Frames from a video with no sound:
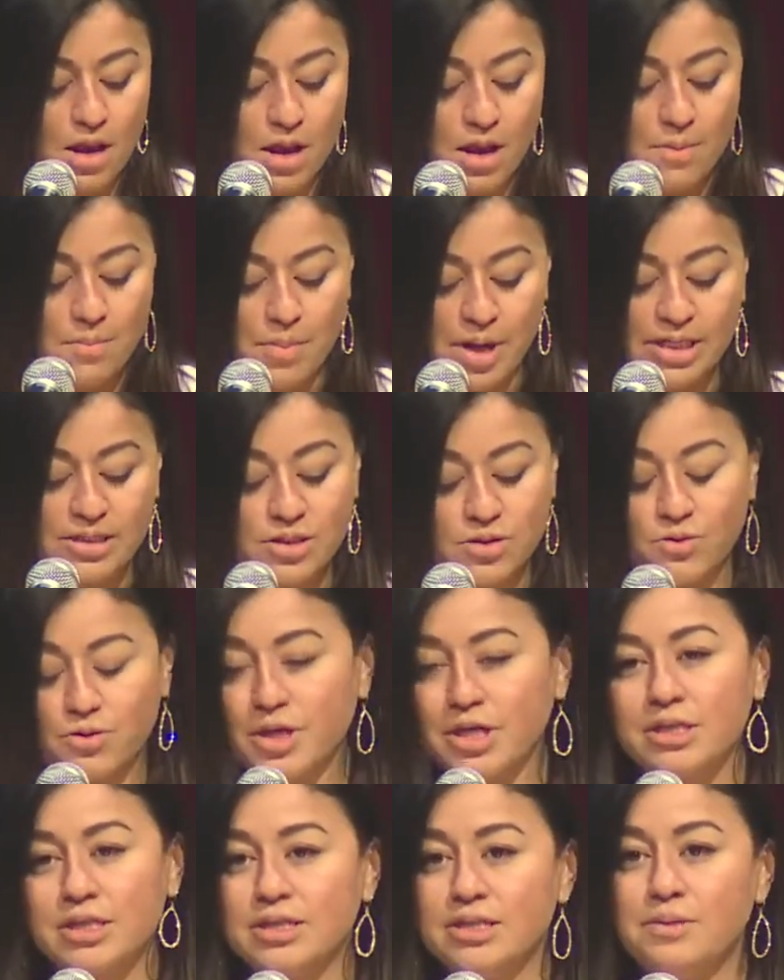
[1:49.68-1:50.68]
My
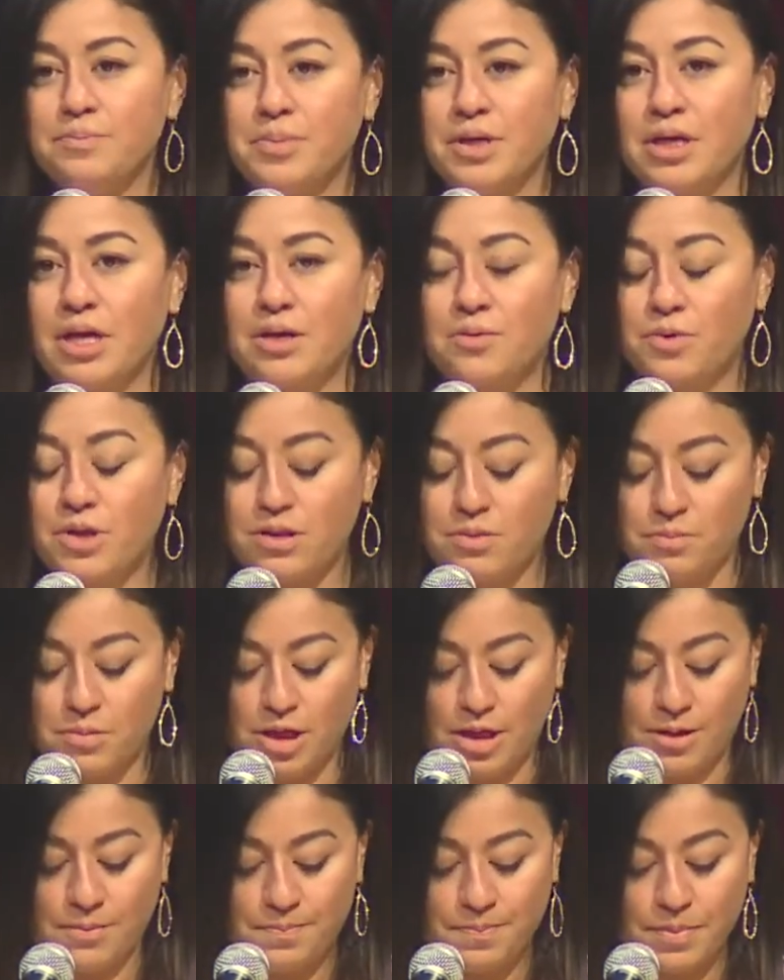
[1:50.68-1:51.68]
story doesn't begin with
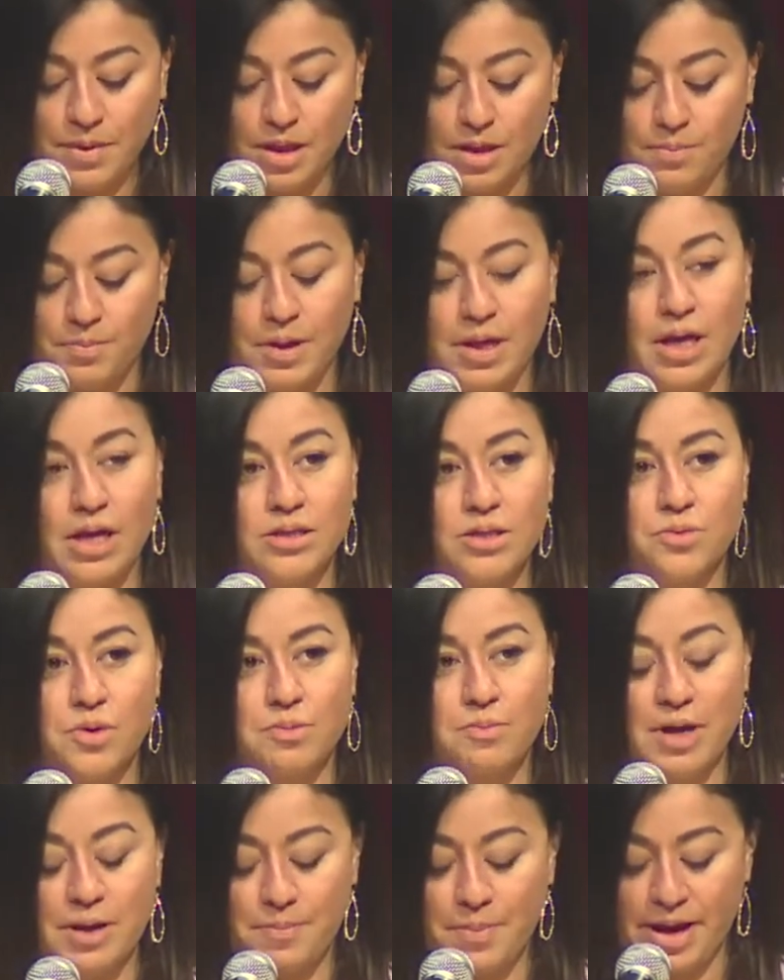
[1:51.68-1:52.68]
me, it begins with
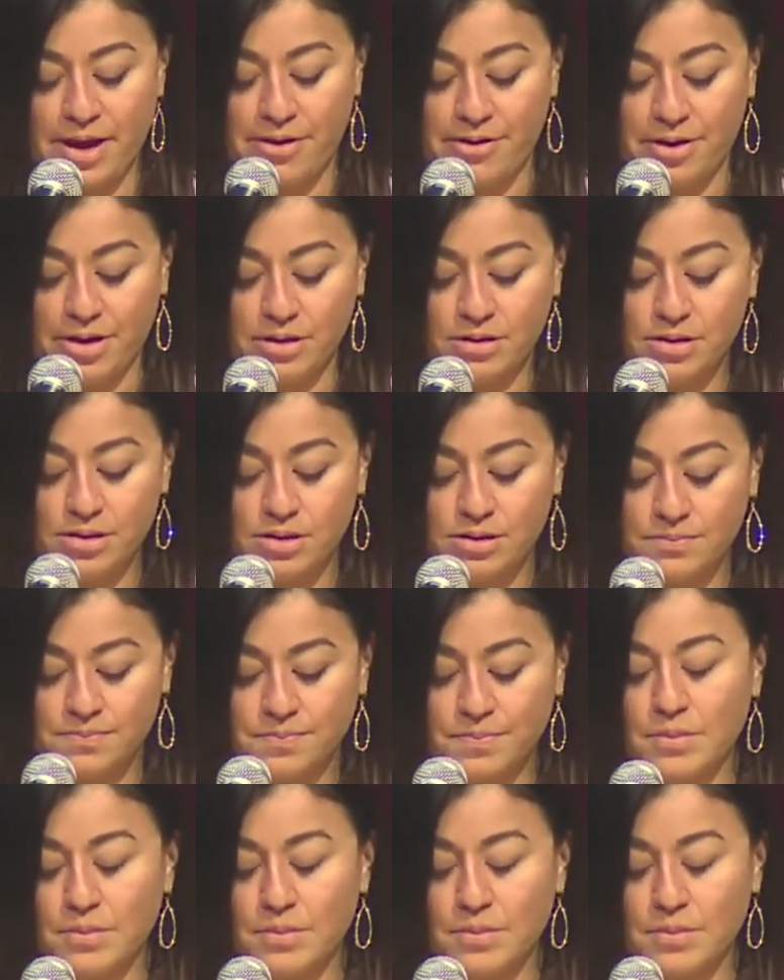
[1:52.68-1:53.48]
my parents.